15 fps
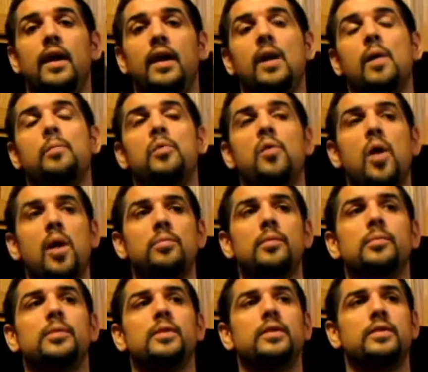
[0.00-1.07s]
and I'll
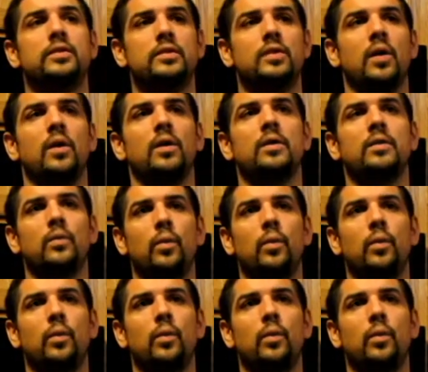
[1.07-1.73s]
probably start,